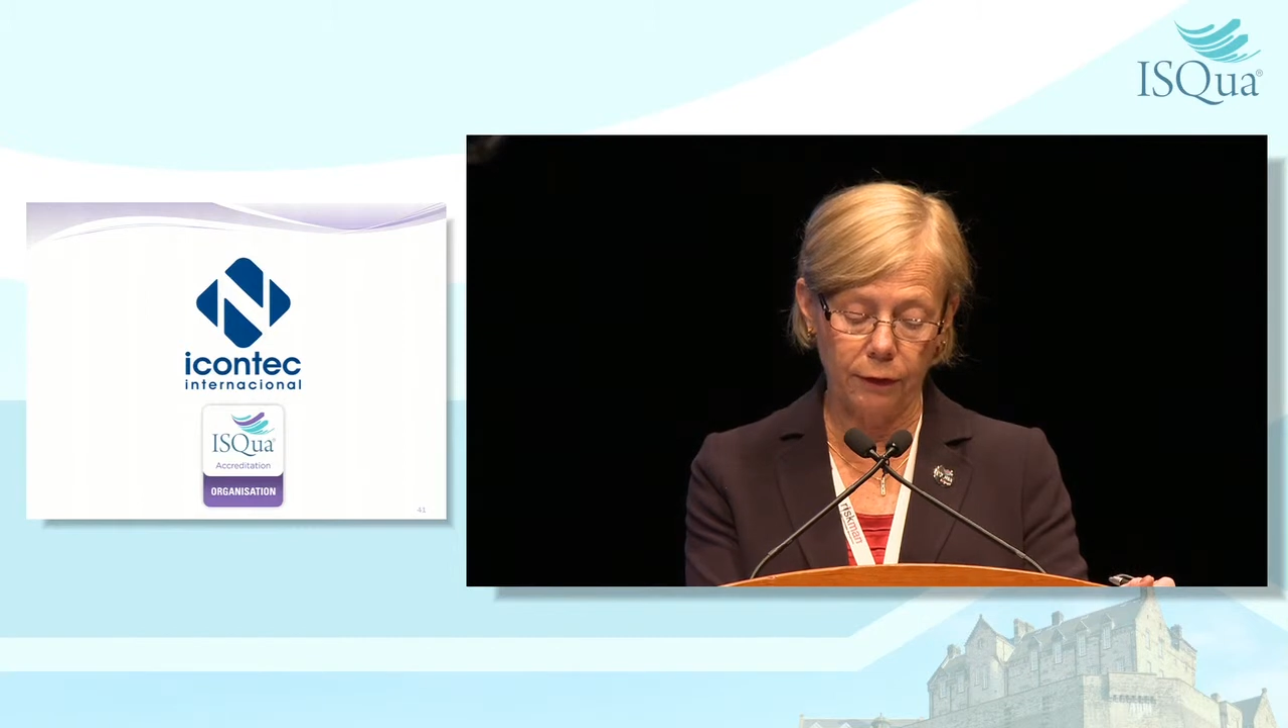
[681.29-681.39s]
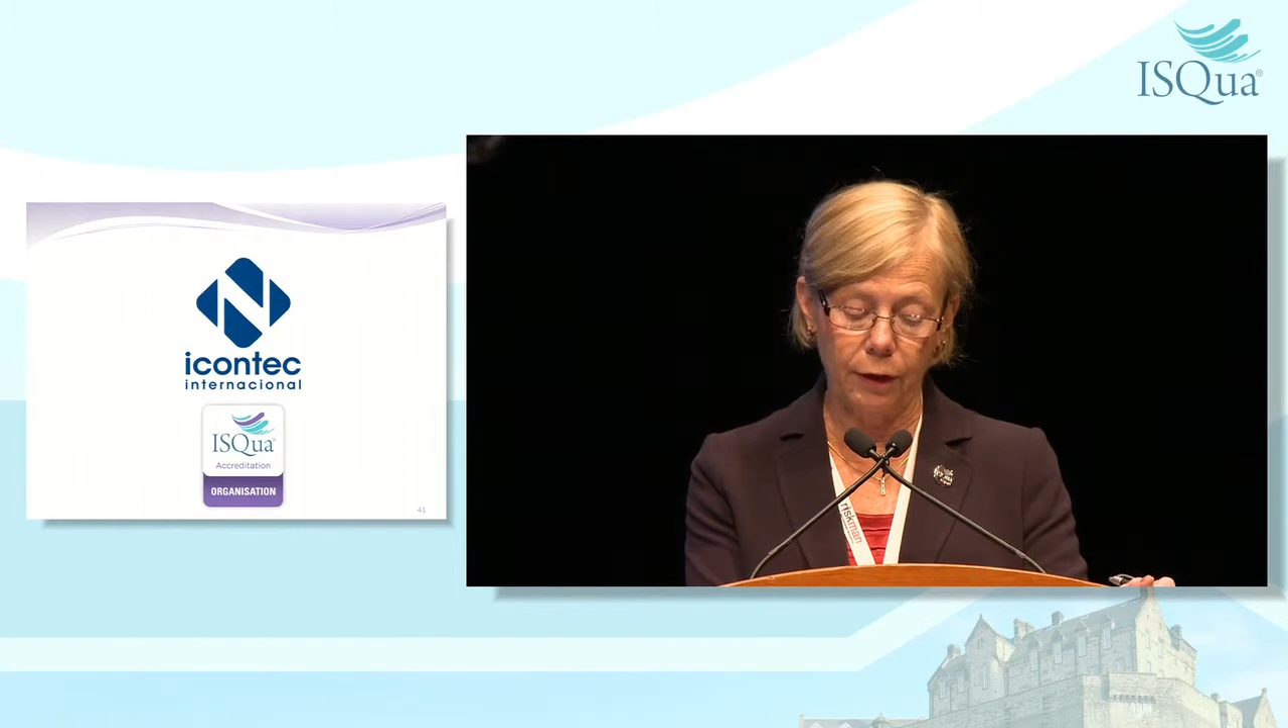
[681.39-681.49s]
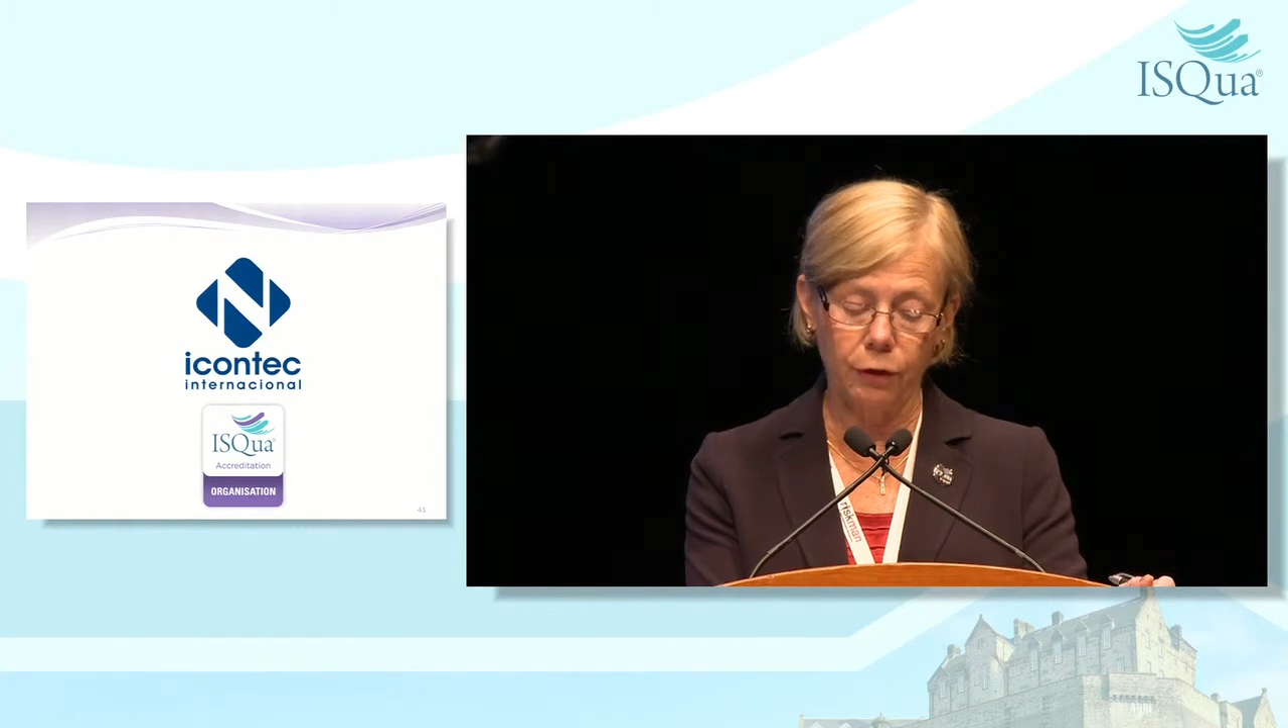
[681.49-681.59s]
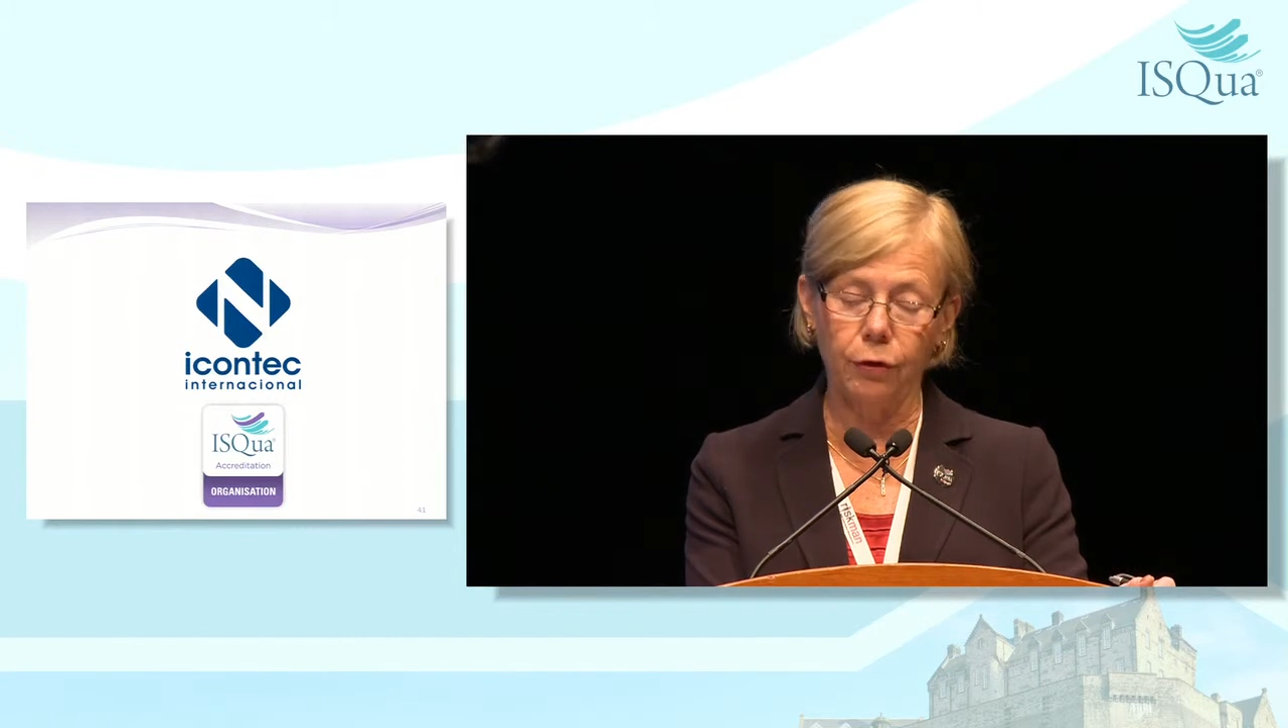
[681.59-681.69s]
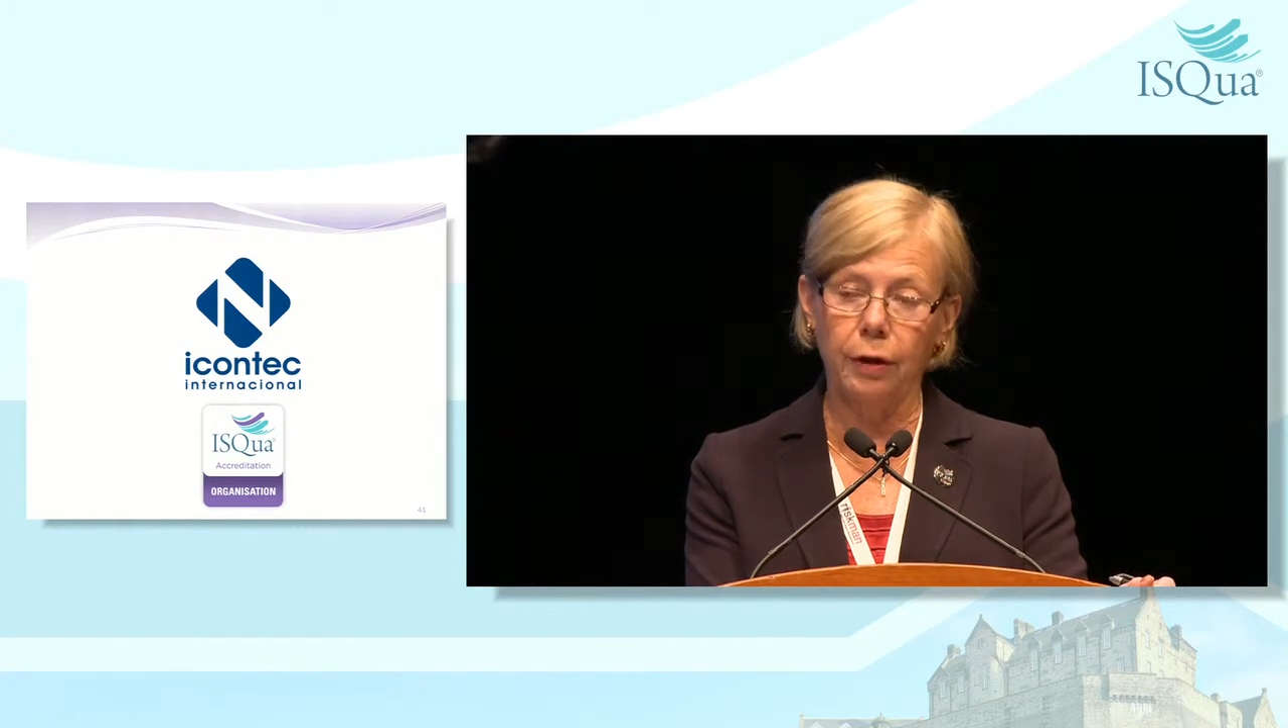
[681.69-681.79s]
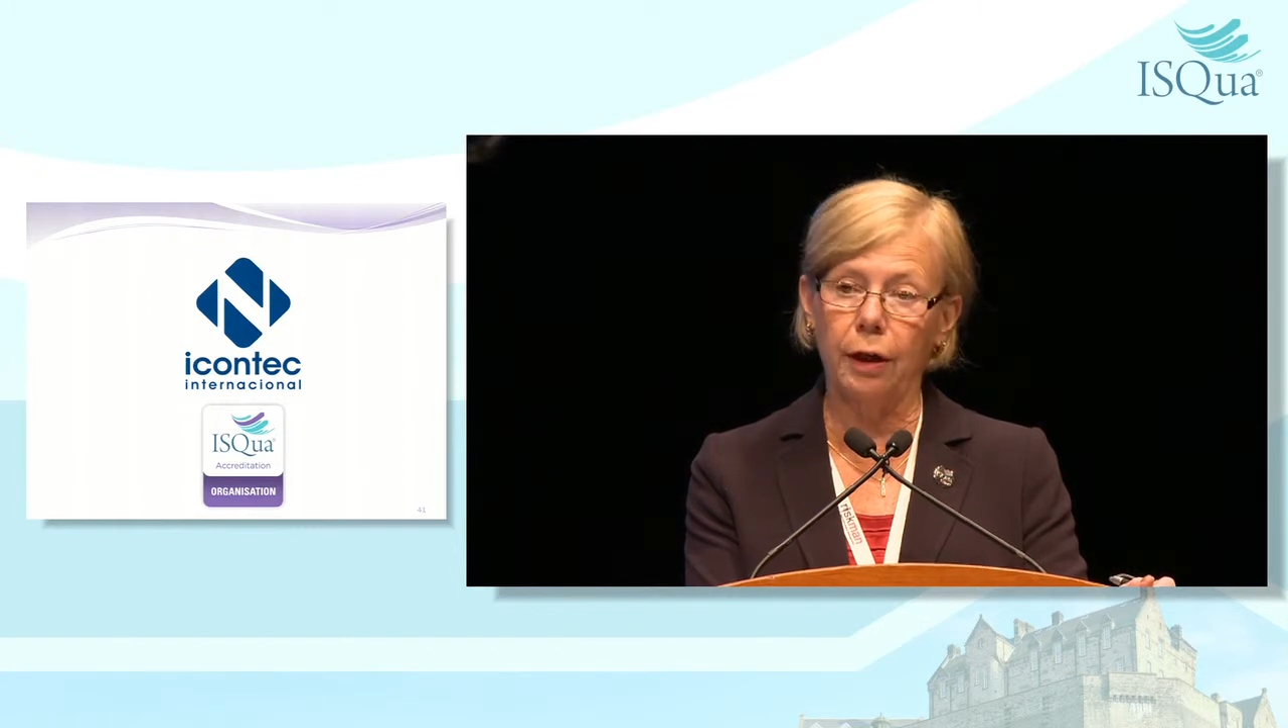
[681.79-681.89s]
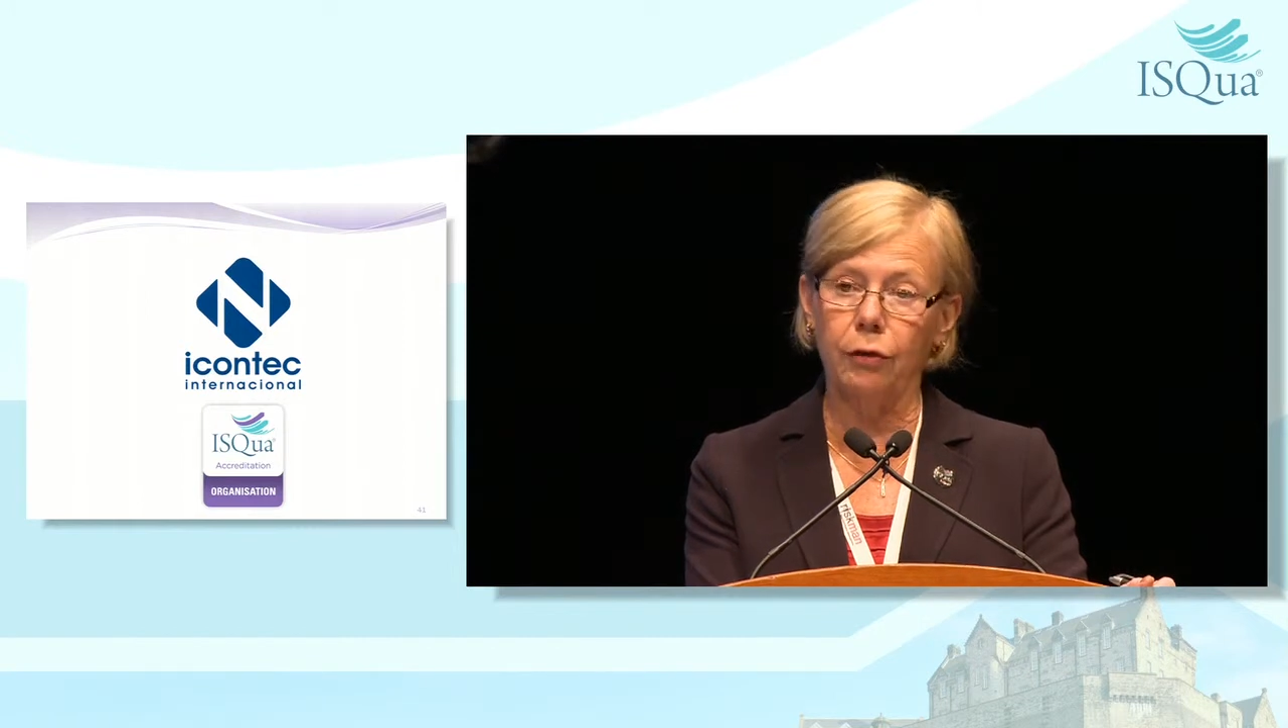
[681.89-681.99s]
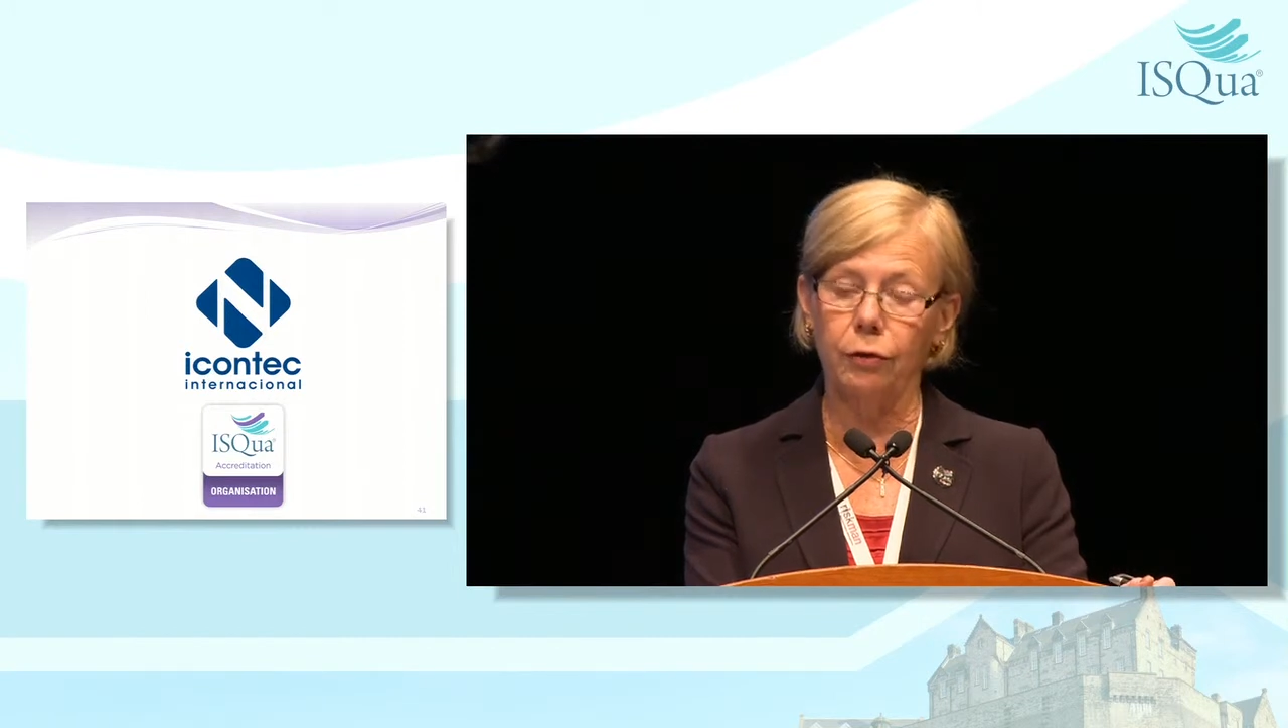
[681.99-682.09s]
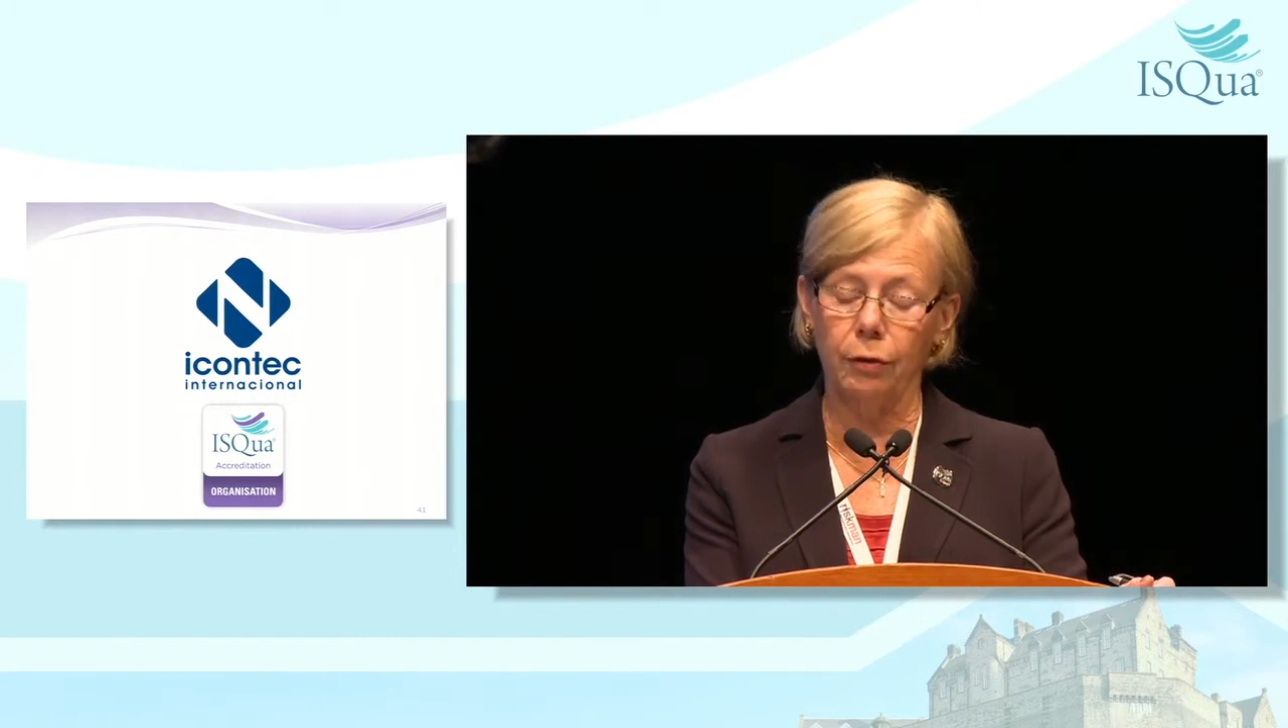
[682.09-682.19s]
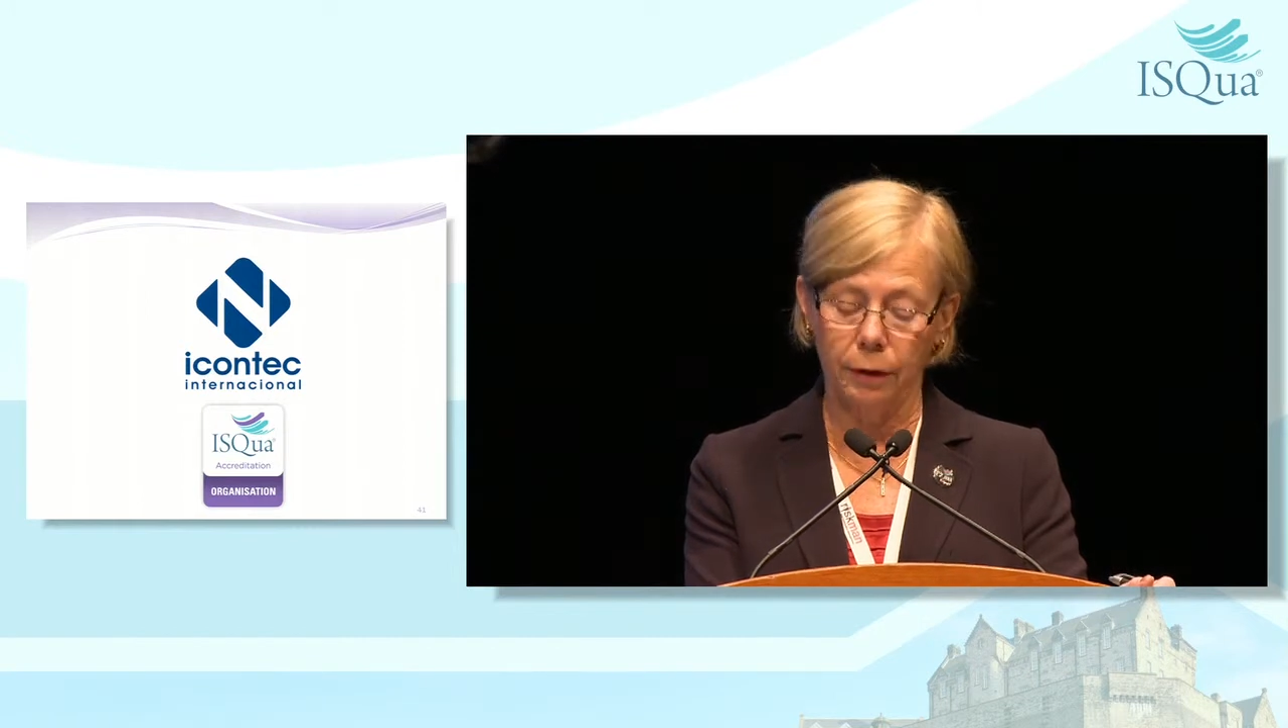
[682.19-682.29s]

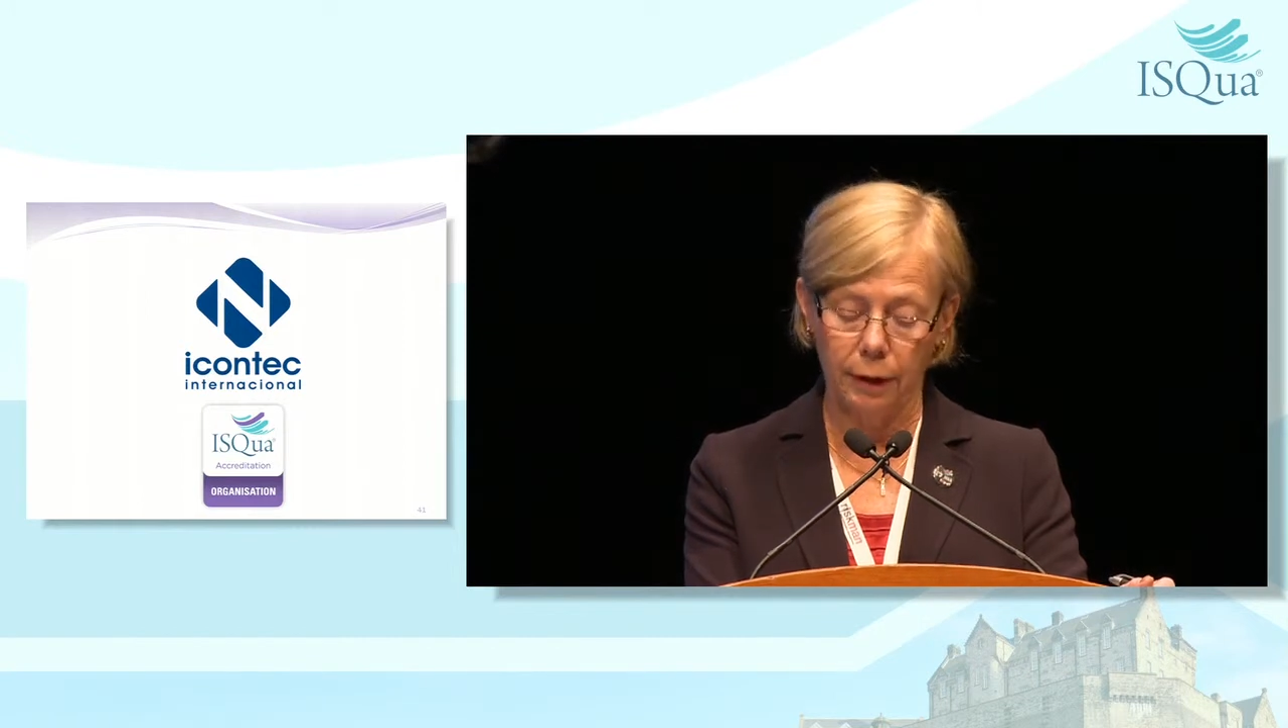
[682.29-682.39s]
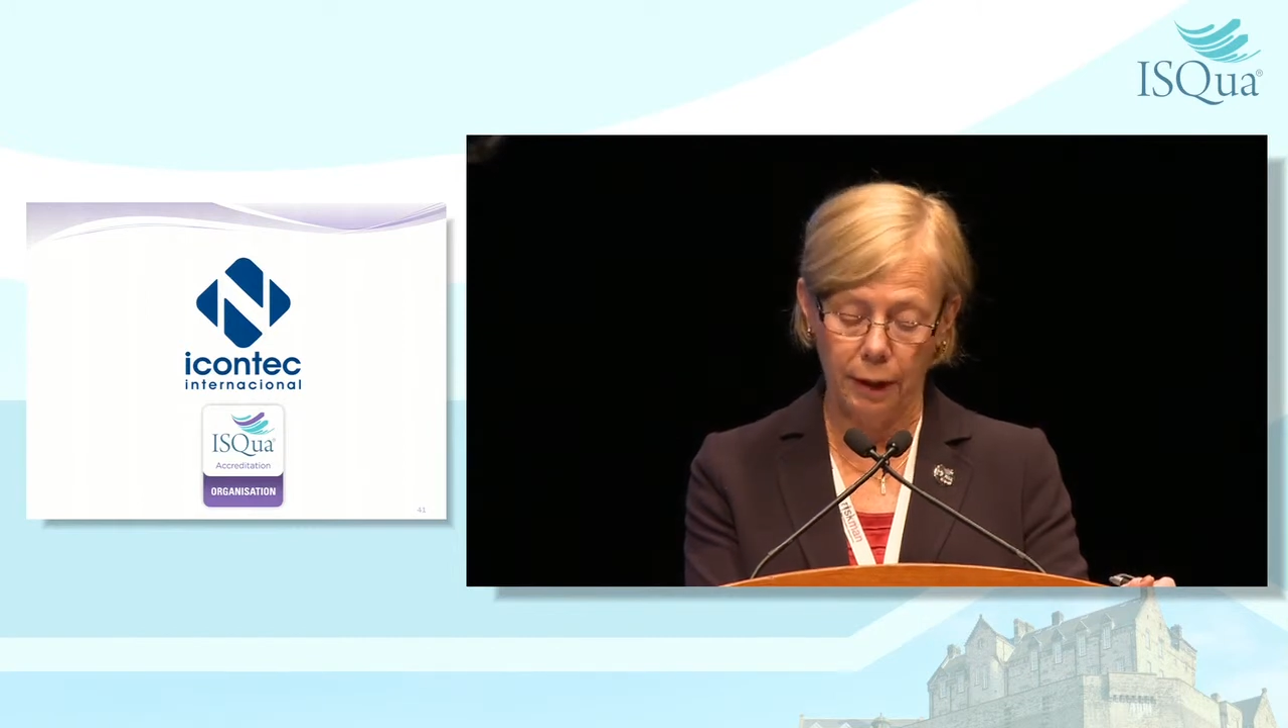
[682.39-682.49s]
international